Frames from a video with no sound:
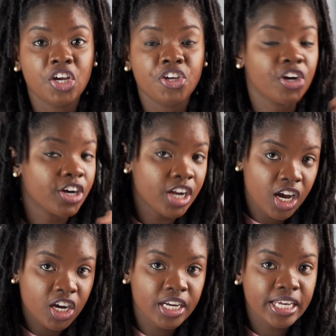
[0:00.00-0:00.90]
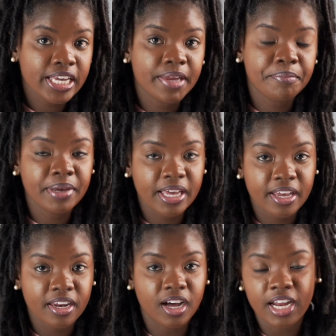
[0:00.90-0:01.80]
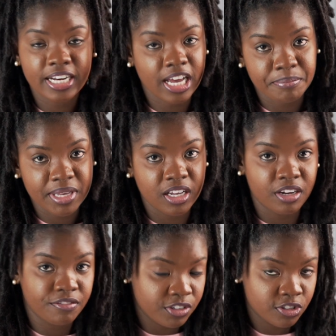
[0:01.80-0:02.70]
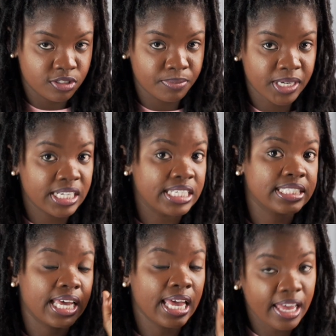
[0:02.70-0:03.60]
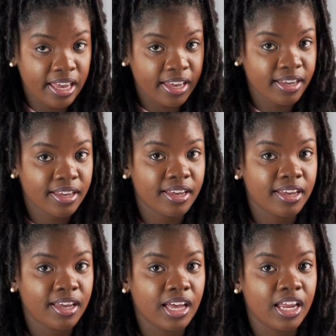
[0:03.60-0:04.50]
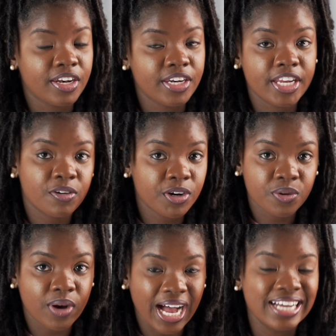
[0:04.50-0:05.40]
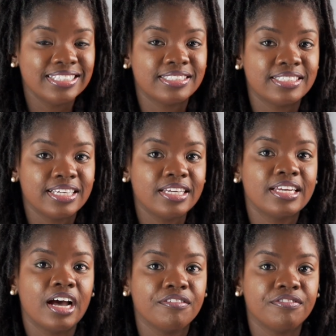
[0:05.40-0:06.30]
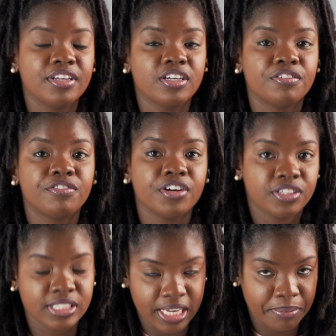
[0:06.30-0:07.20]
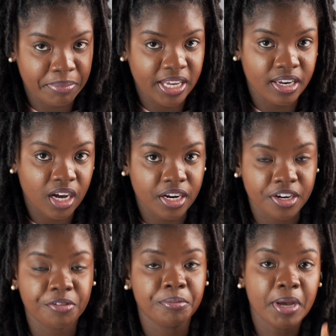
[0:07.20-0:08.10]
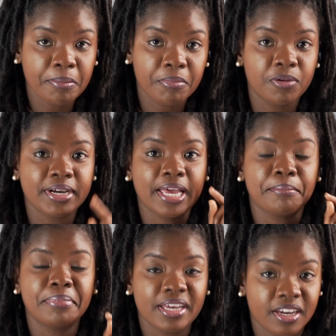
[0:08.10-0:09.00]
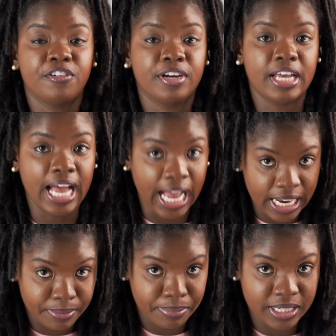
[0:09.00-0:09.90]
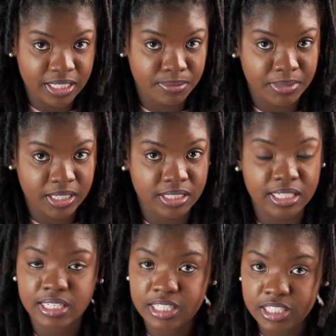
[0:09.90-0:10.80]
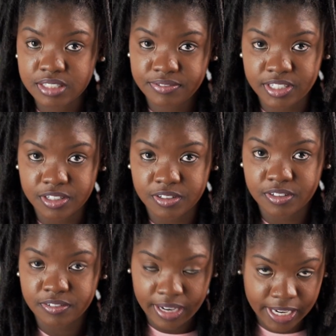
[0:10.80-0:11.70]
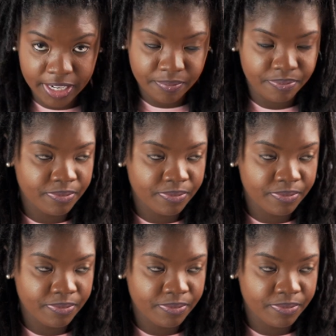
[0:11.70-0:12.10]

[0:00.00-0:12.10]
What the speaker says: You're not gonna get paid on that 1 million views because there were no ads in that video for you to get paid on. And remember, we get paid for the ad placements in each video, right?